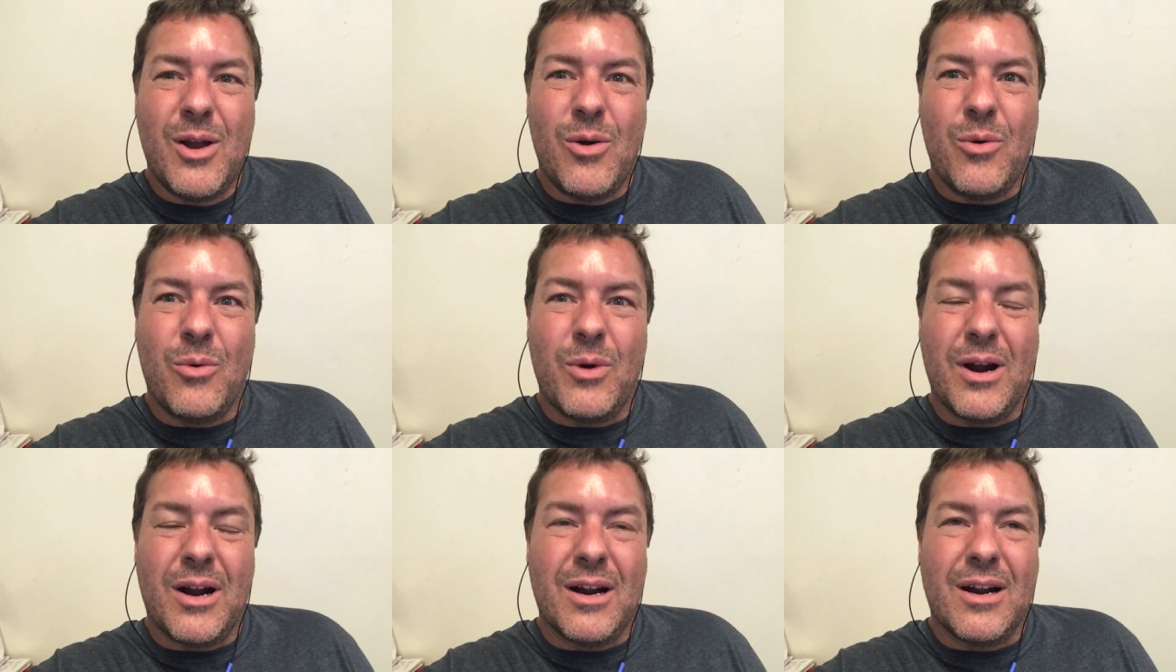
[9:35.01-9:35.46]

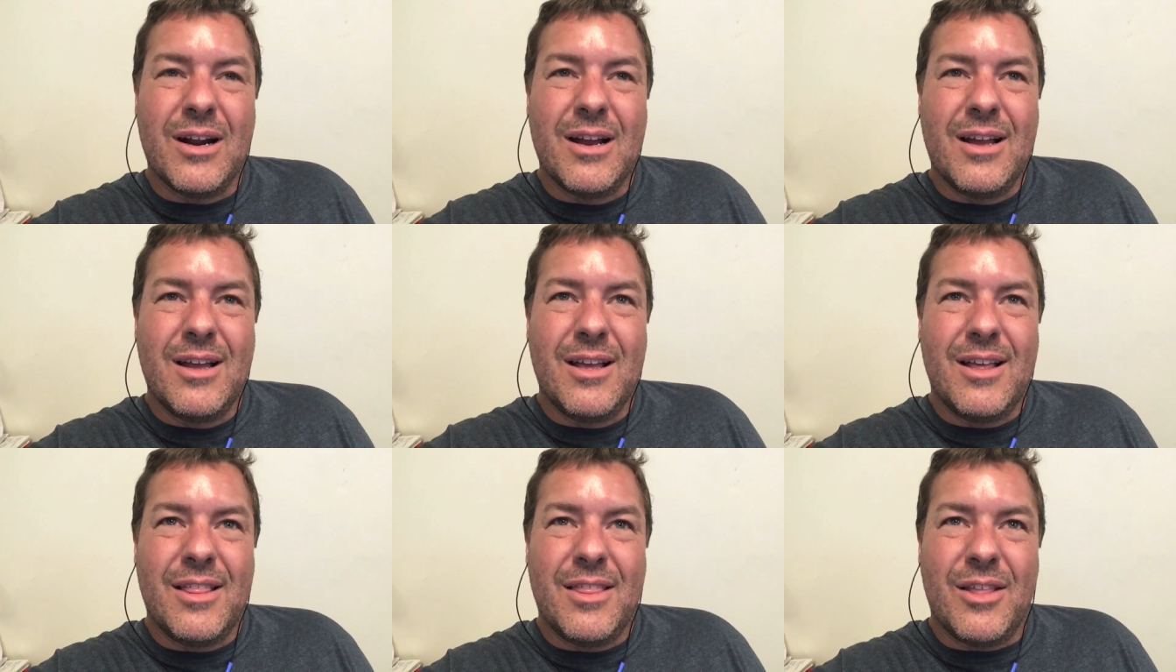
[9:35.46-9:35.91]
where
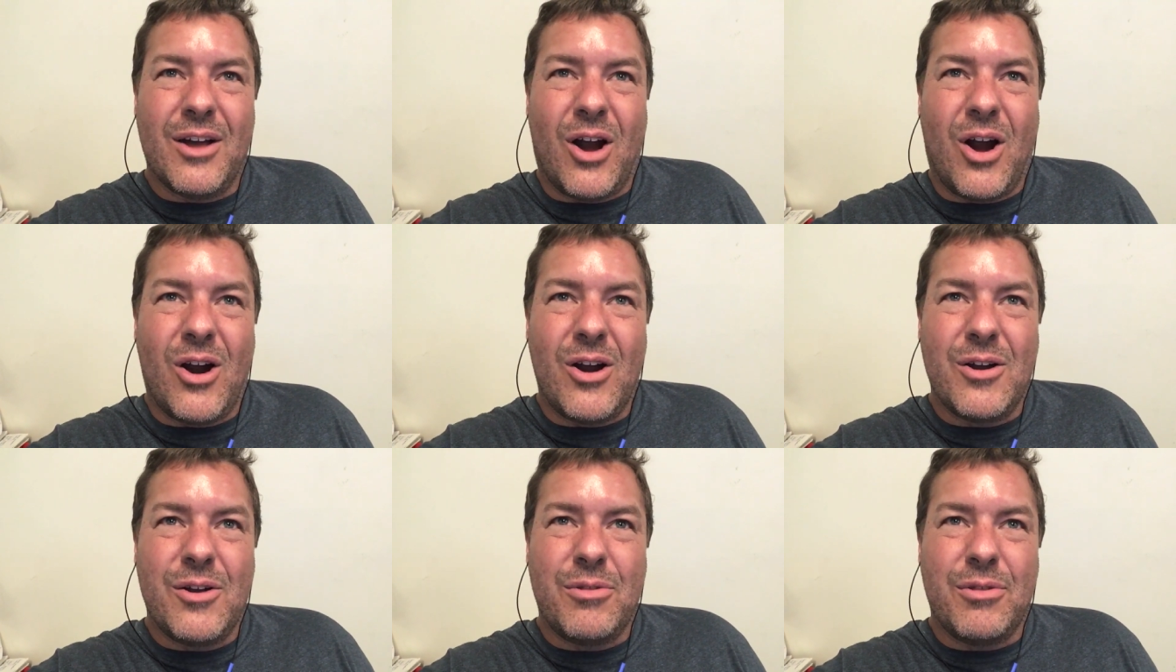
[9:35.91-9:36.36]
the
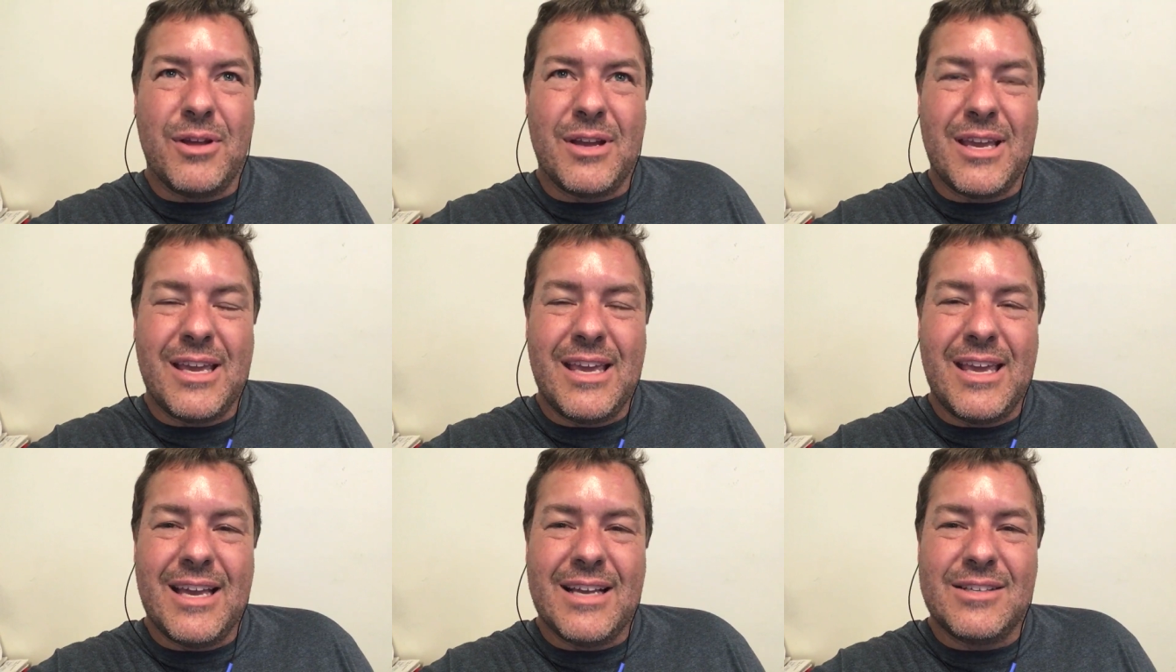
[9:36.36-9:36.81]
hard thing
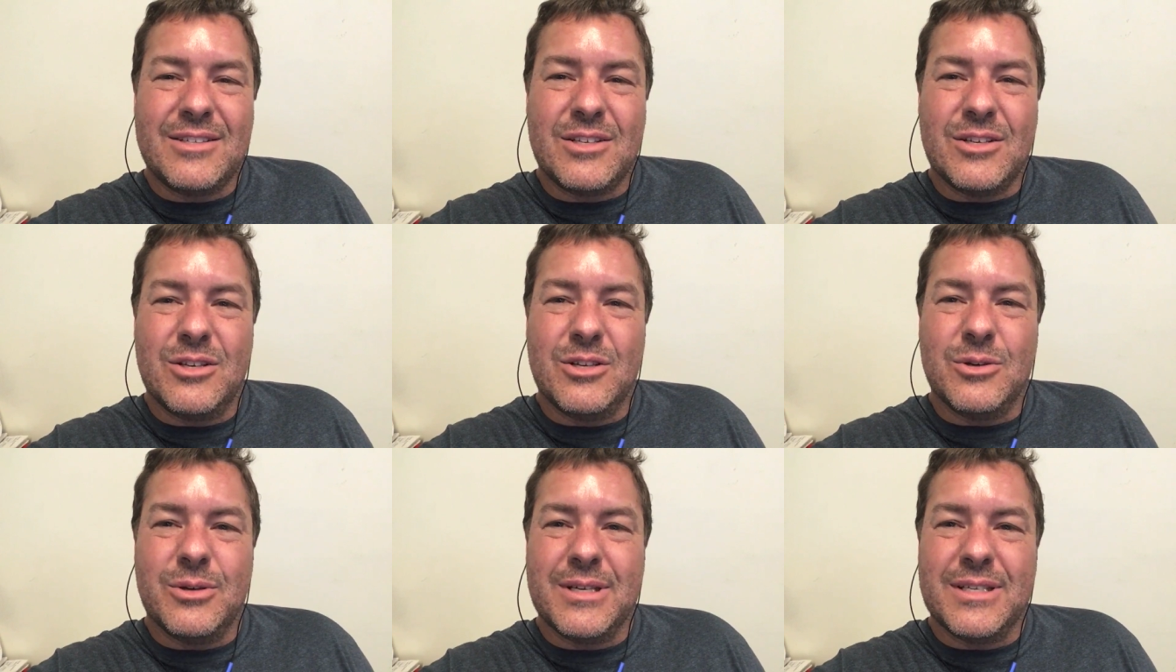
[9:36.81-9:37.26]
he has to
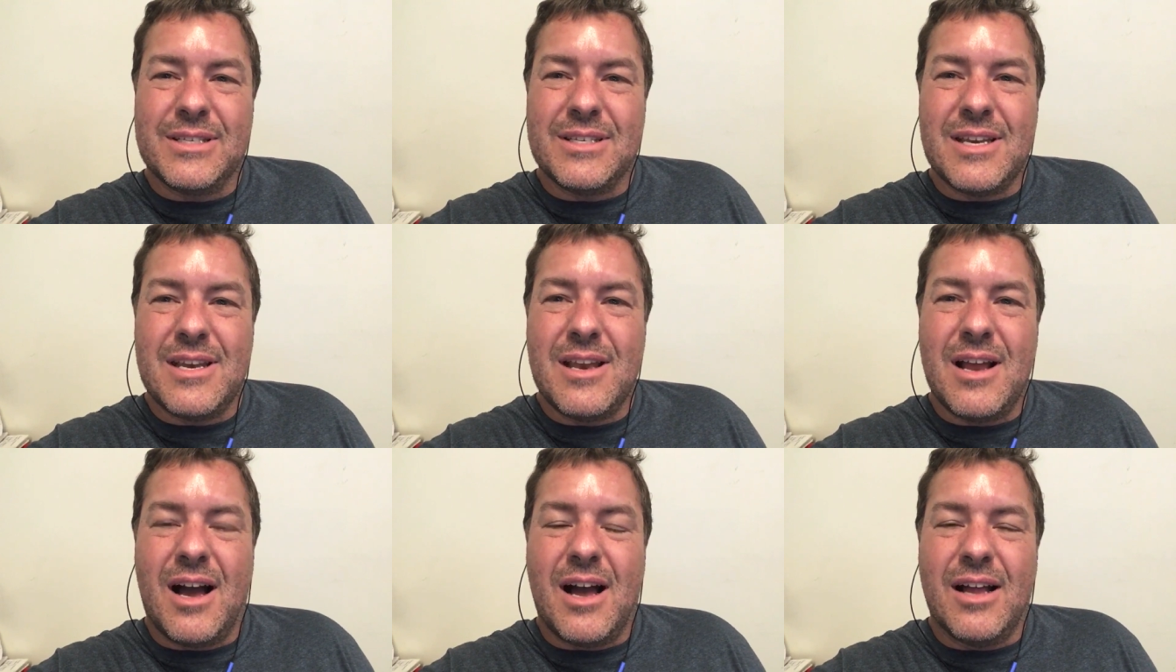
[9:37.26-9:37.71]
do is
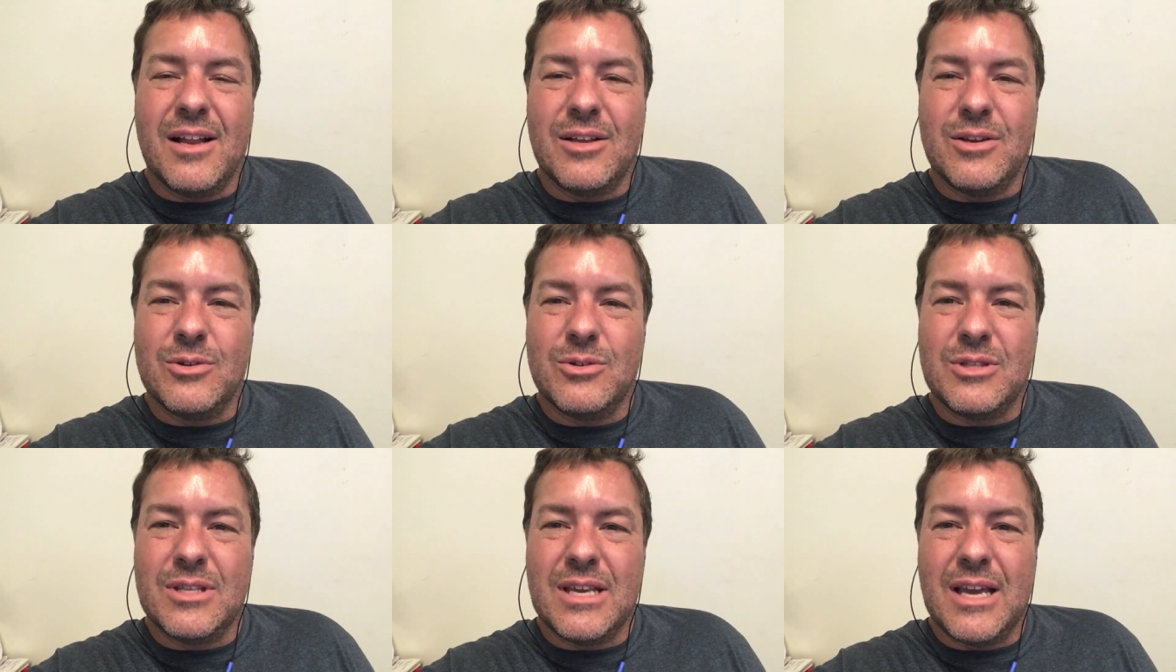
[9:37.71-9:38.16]
not
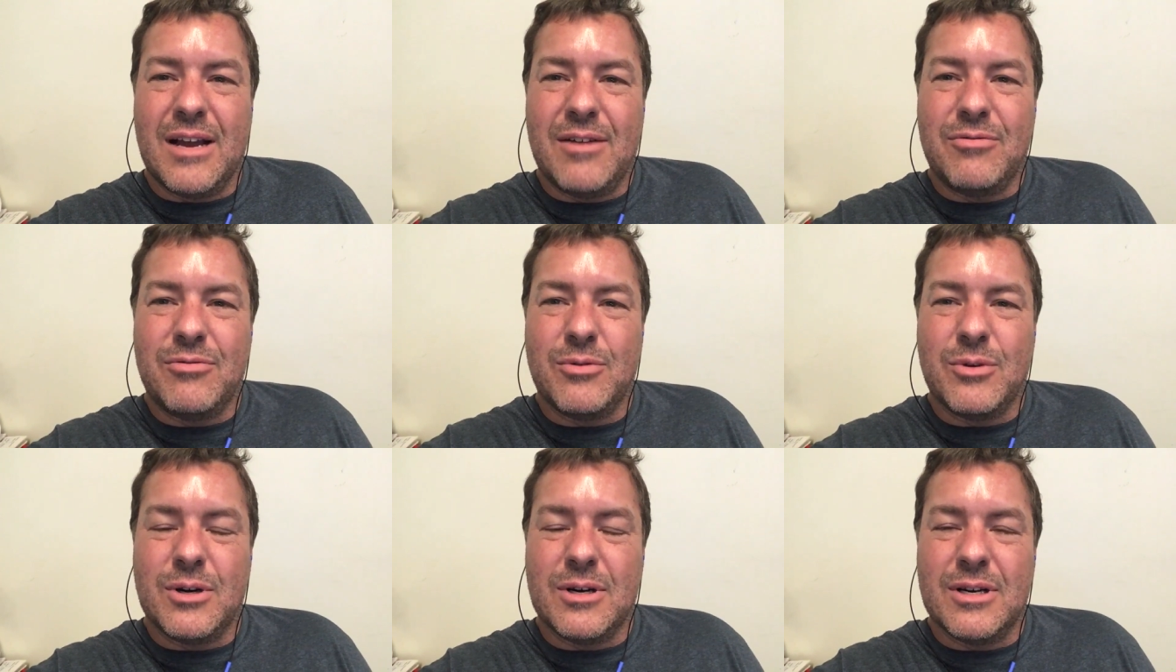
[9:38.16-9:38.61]
use the F
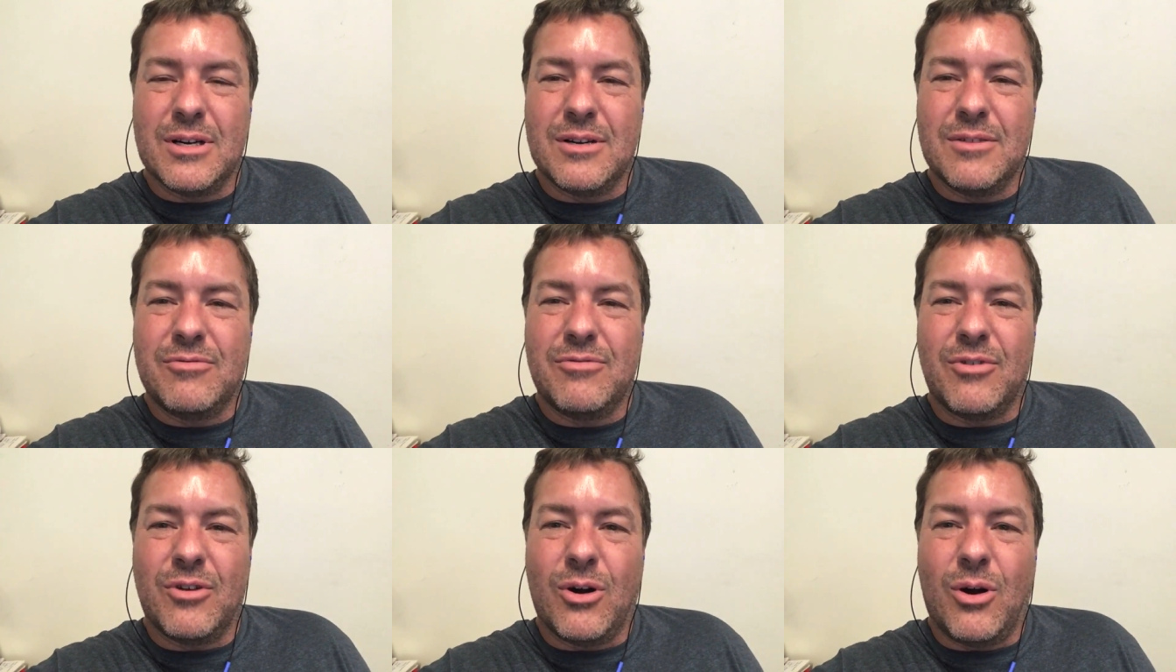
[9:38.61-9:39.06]
word
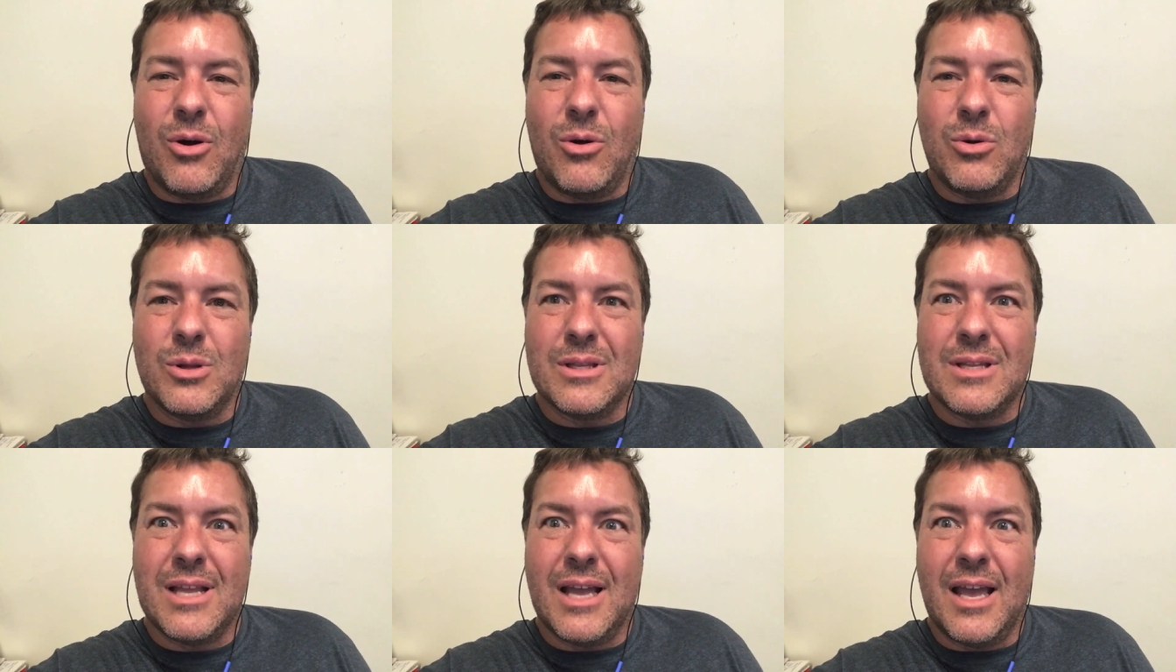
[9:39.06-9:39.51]
for a
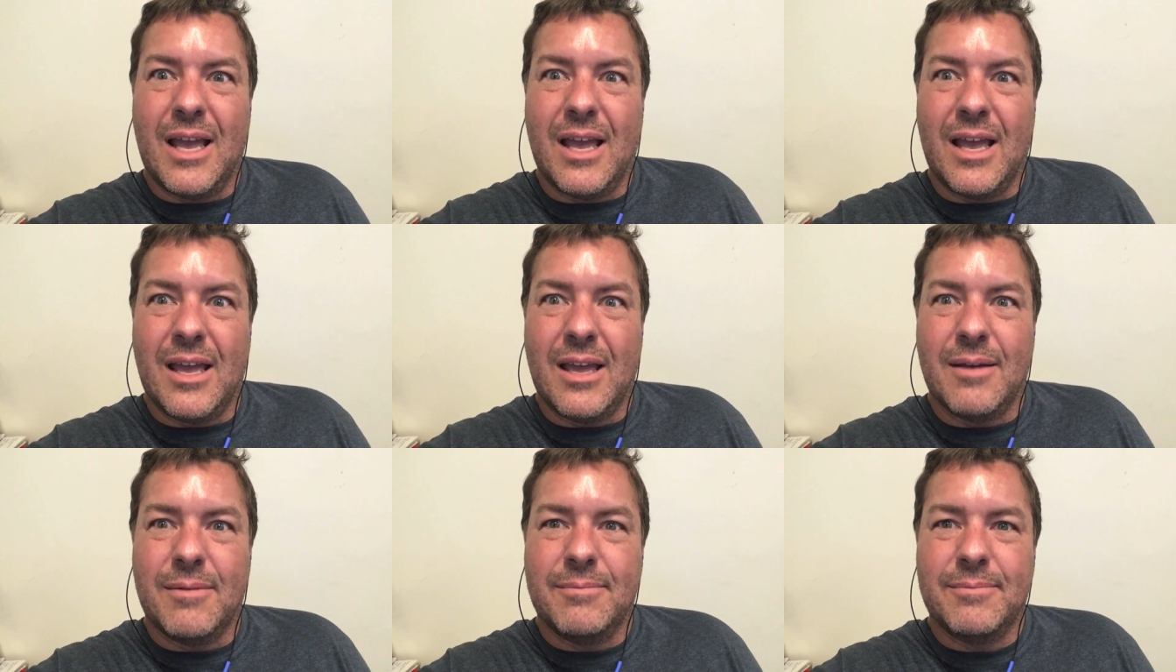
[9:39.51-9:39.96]
whole
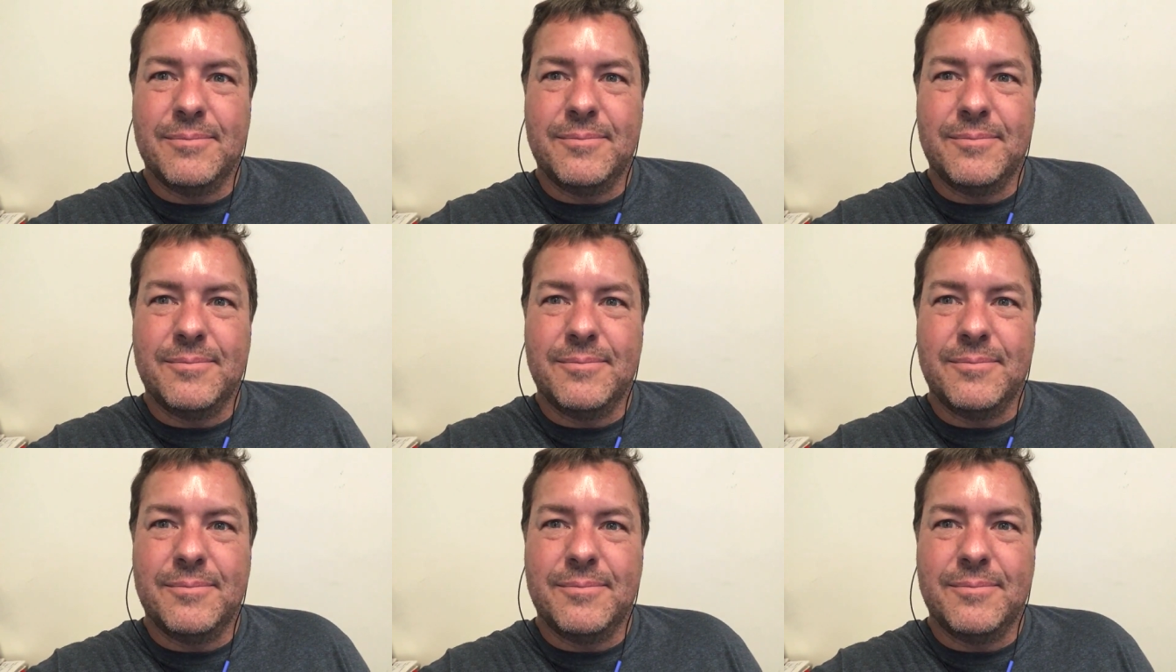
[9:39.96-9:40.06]
day.